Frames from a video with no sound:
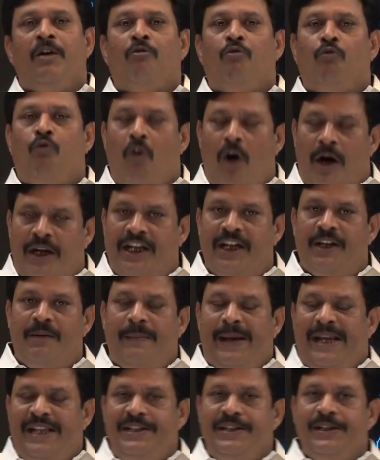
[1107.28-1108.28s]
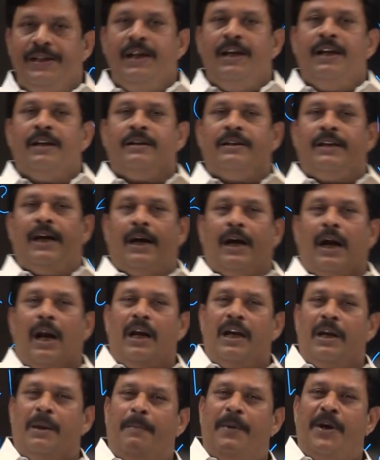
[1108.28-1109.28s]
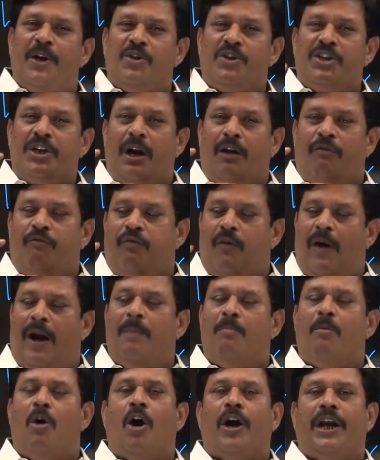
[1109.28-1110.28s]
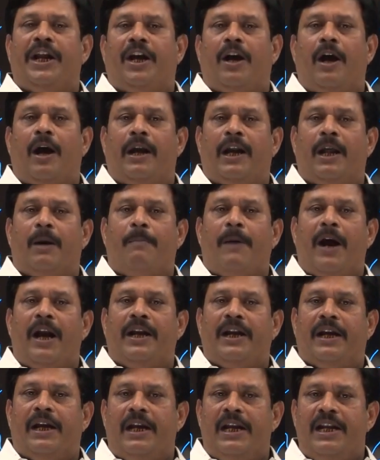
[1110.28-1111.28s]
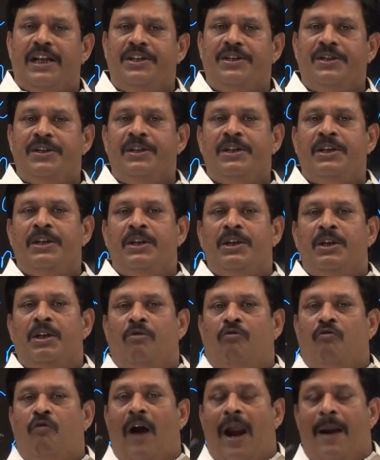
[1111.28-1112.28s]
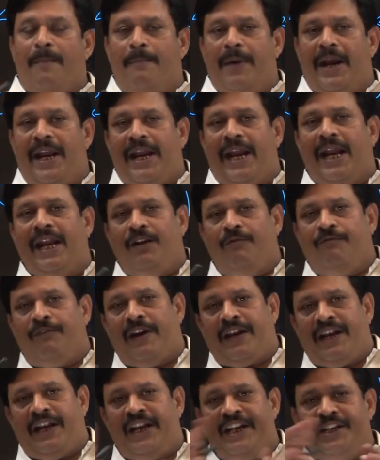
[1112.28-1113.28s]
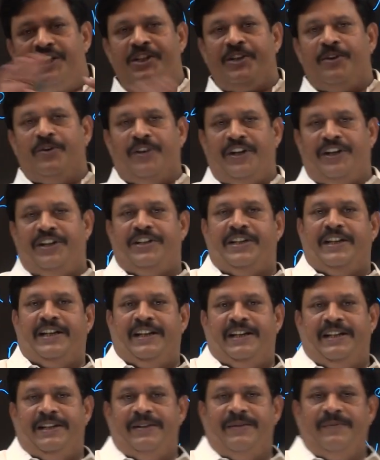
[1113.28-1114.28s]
What it means? The contribution of one body corner particle is 1 by 8 for each unit cell.